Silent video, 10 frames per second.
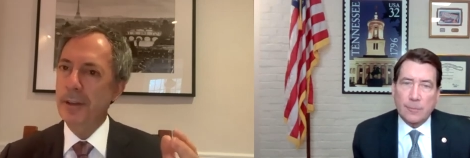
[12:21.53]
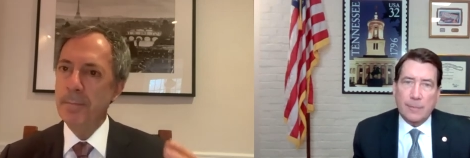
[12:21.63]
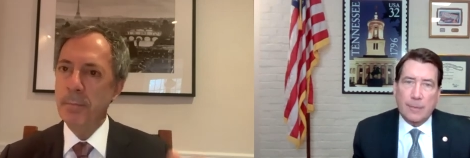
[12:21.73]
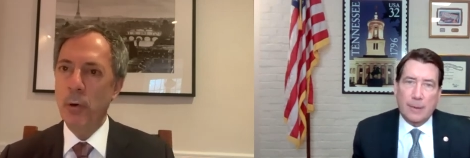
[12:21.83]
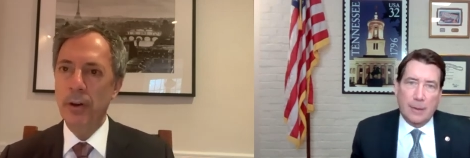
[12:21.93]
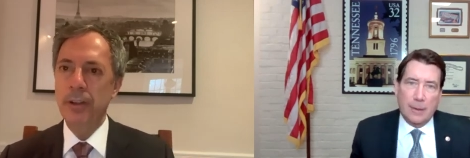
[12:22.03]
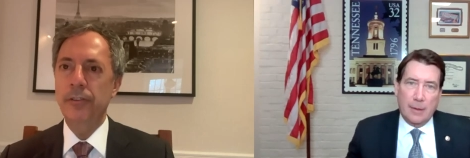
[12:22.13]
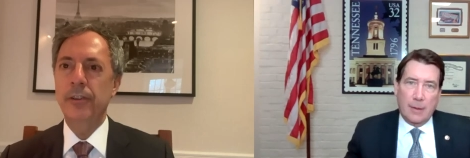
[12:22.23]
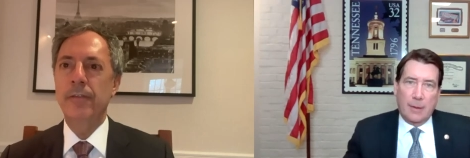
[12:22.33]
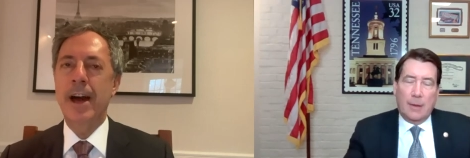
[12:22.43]

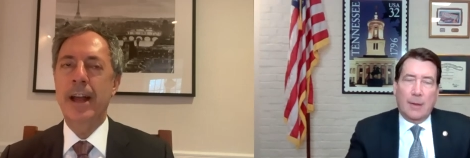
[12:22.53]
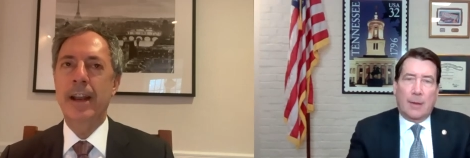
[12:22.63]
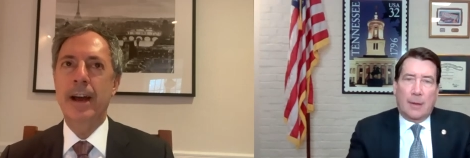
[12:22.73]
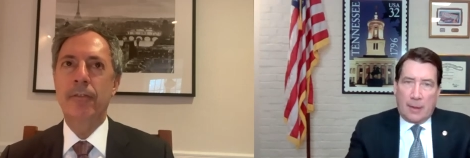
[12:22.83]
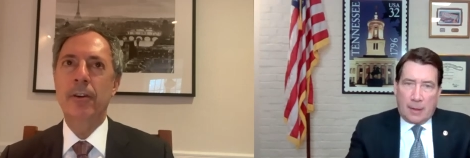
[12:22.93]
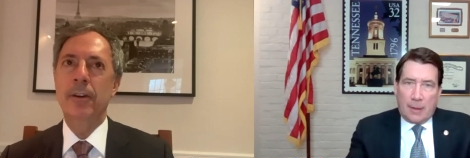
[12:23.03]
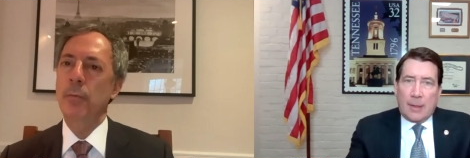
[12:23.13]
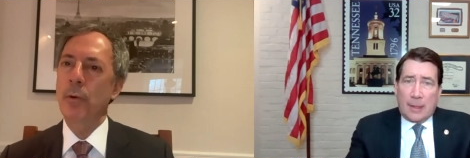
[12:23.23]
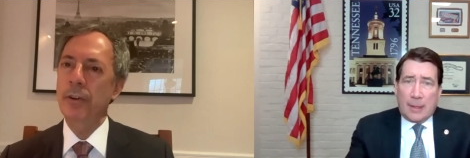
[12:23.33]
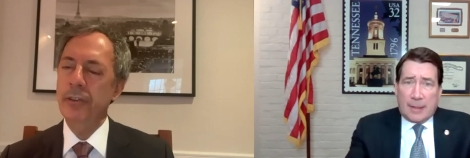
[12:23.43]
Speaker 1: importance of that effort and
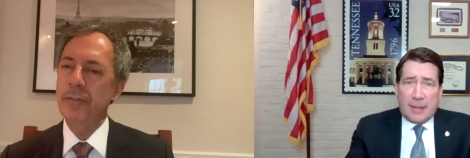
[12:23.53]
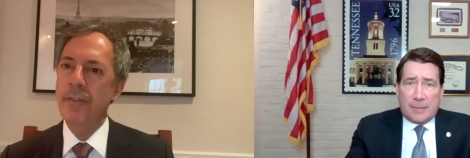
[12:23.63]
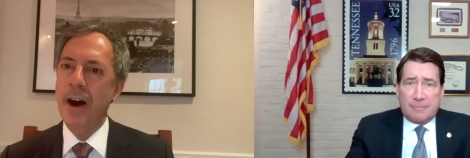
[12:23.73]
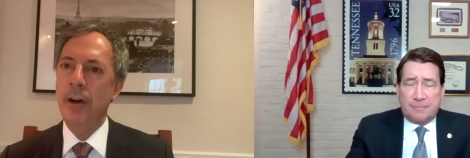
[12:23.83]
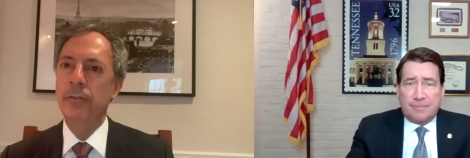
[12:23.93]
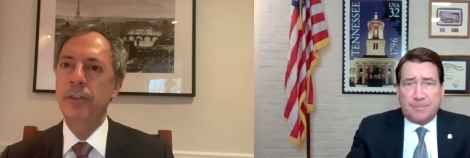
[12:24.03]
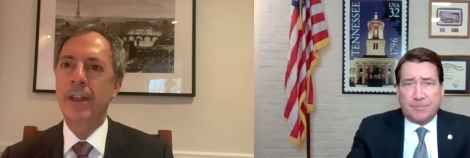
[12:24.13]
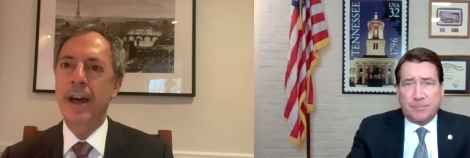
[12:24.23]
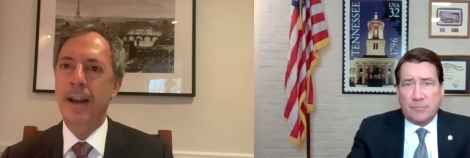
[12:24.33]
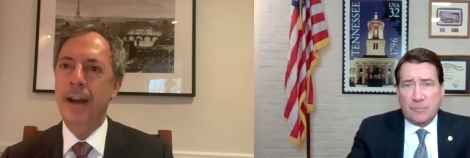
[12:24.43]
what's involved in
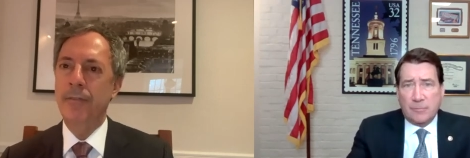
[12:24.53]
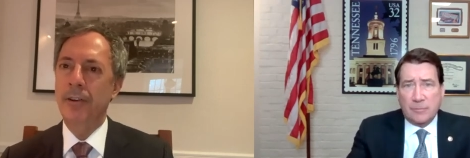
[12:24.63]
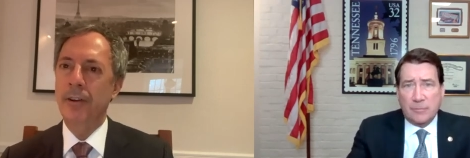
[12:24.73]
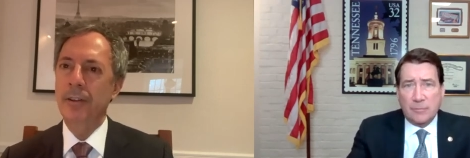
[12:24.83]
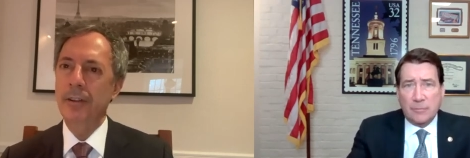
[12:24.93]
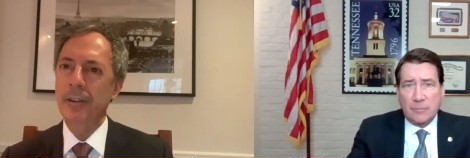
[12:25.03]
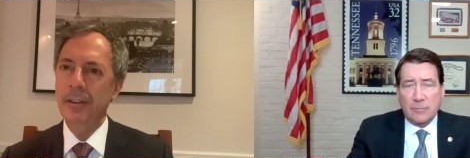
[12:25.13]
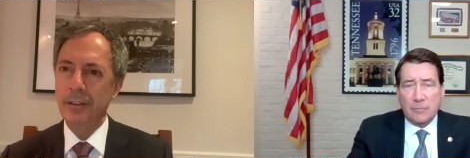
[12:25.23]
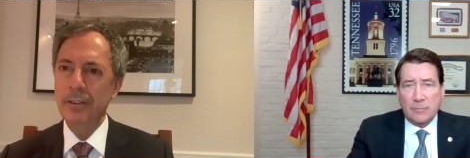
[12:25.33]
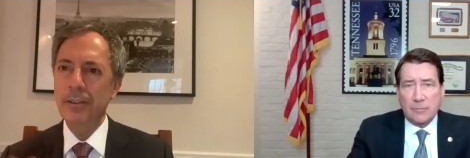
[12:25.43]
that effort. Could
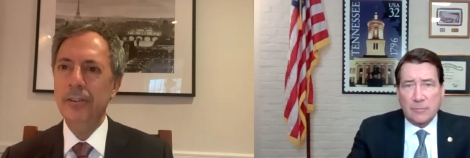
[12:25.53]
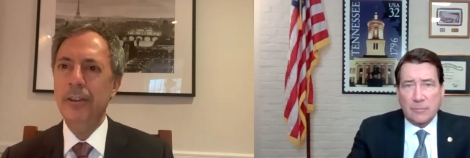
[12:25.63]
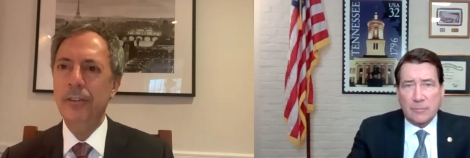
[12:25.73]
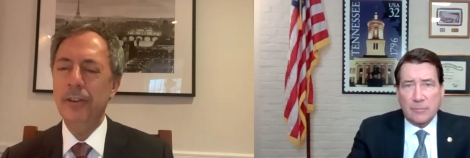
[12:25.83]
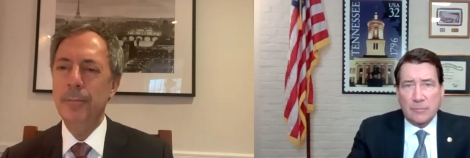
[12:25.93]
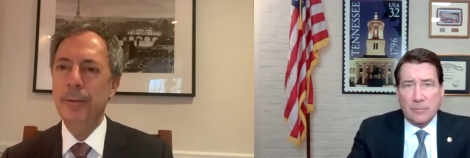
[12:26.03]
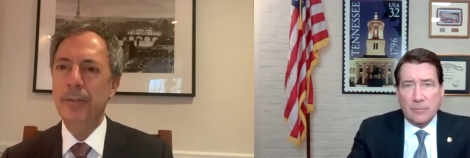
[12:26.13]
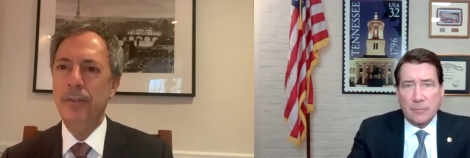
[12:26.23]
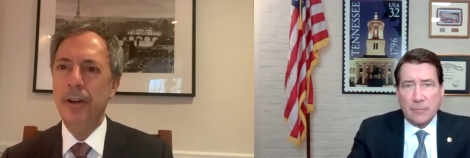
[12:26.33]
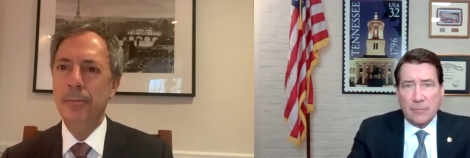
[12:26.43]
you discuss it a bit
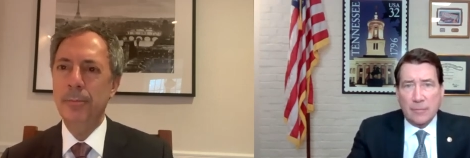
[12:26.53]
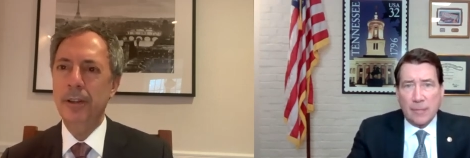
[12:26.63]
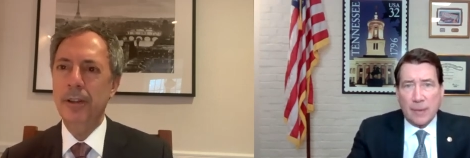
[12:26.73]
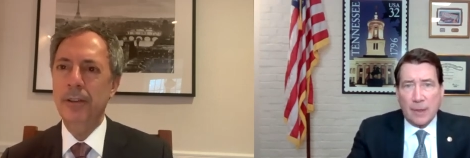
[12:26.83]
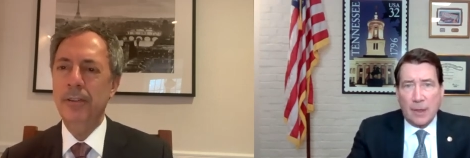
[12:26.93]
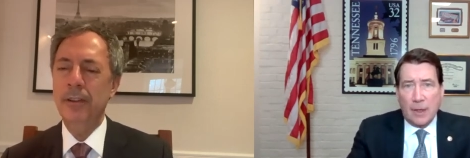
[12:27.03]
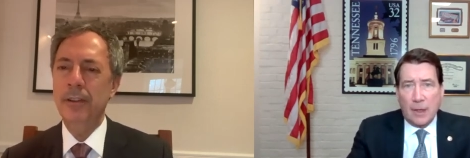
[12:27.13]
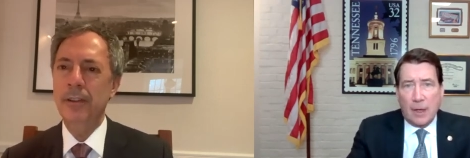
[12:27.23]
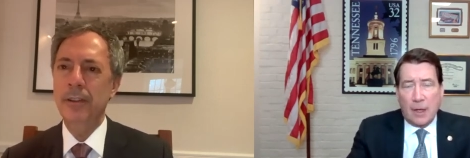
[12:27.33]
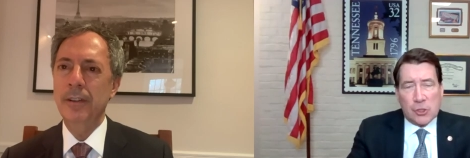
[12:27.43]
for us, please?
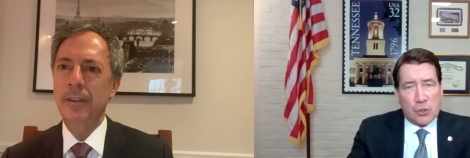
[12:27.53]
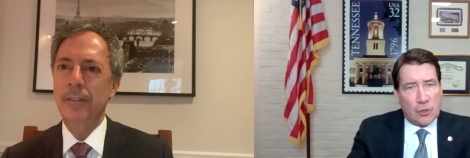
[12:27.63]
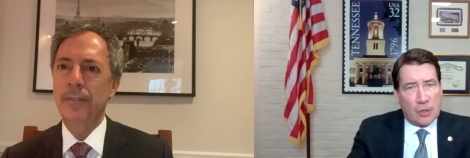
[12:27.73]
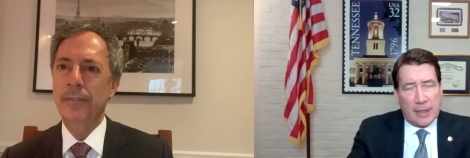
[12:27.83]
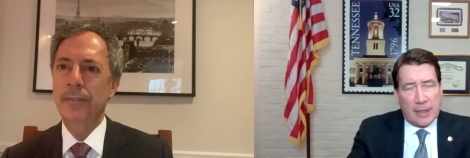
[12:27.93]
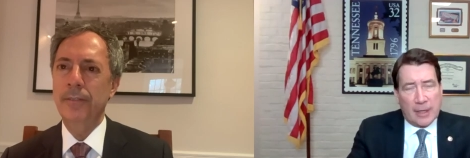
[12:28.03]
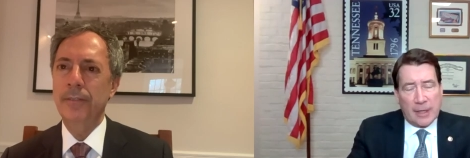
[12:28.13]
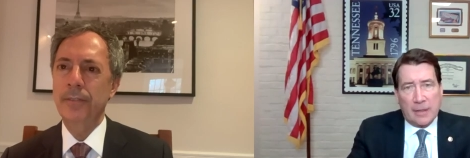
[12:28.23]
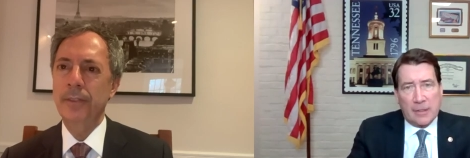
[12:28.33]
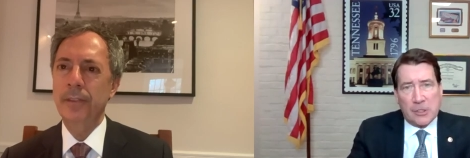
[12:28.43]
Speaker 2: Certainly.
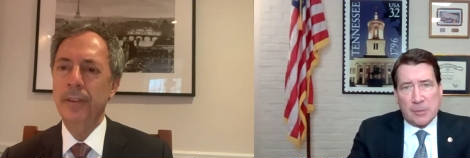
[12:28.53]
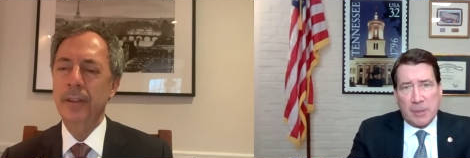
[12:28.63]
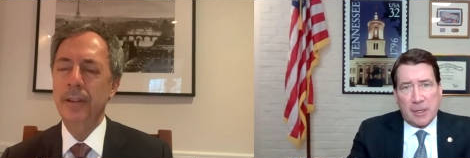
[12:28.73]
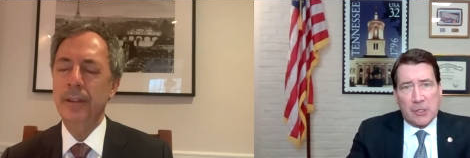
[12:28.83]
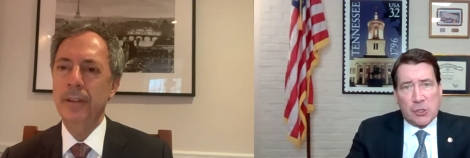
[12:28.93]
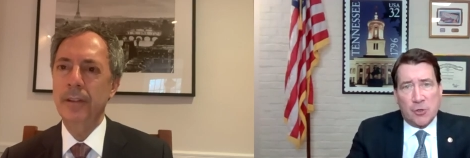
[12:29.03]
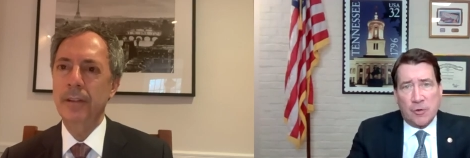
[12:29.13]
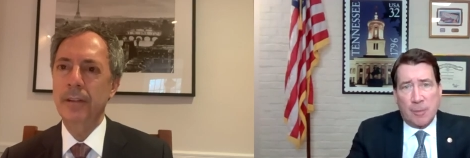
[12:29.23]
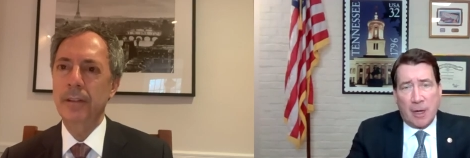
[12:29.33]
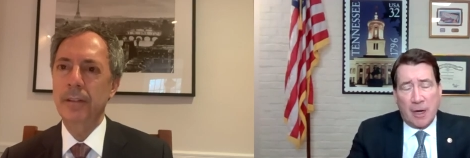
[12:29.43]
This has been a concern
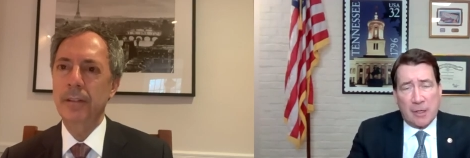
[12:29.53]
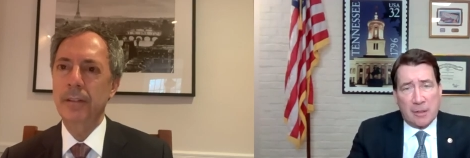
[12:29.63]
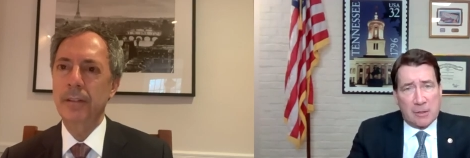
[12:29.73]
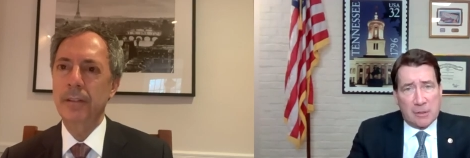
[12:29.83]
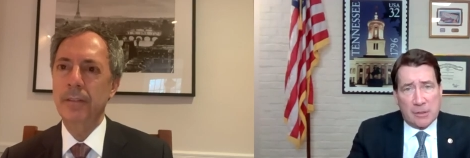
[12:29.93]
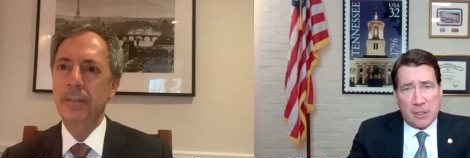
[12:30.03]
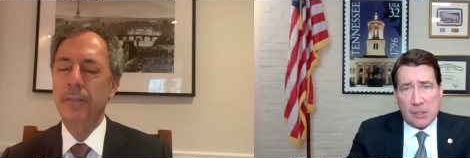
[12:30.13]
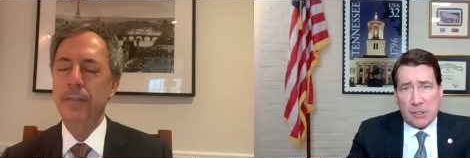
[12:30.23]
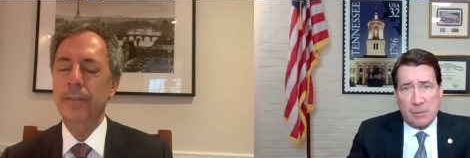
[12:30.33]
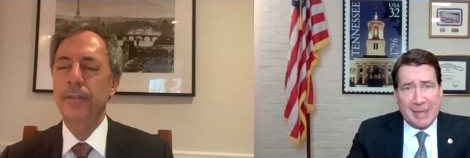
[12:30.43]
of mine
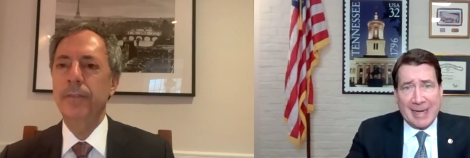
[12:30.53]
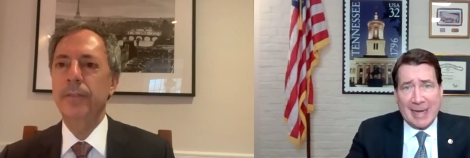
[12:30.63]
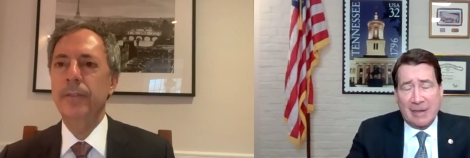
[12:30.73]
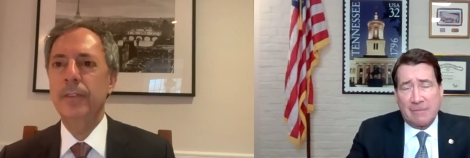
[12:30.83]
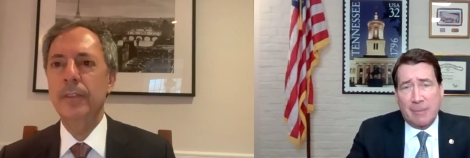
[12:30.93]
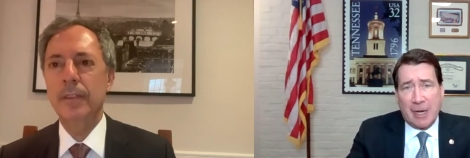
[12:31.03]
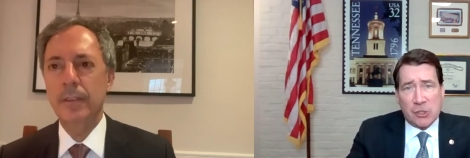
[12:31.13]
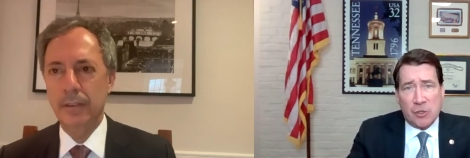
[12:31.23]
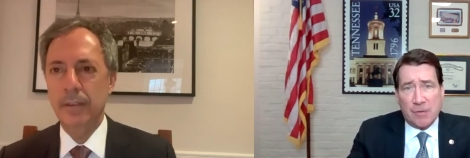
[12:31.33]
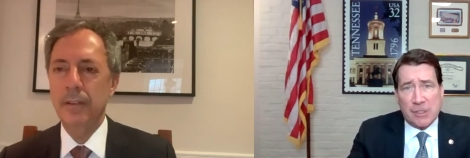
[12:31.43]
since the beginning of my
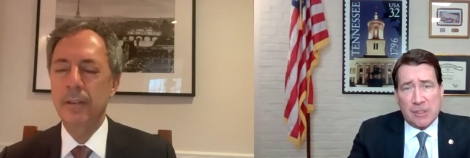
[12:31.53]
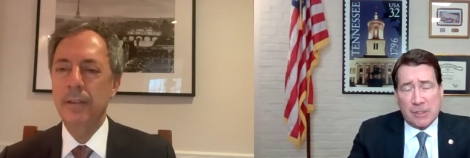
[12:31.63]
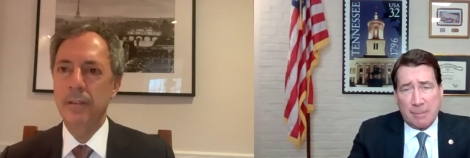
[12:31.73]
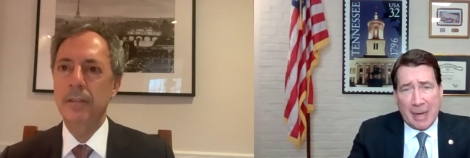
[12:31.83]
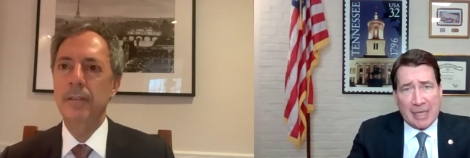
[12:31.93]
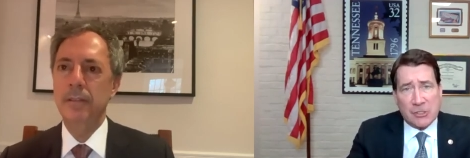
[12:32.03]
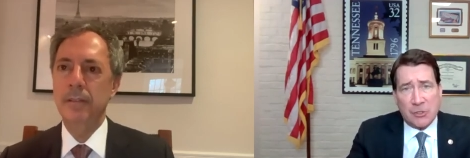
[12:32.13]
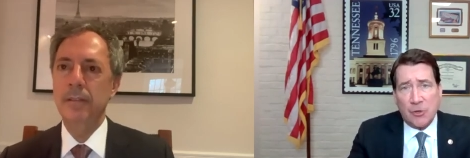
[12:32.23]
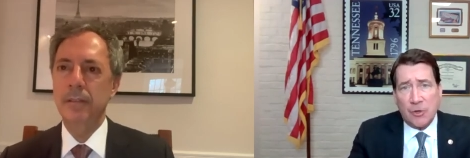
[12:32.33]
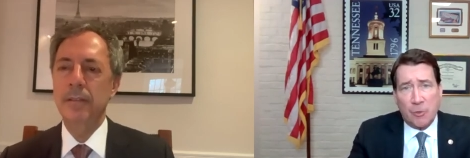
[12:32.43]
service as
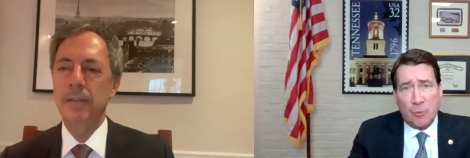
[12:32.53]
ambassador. It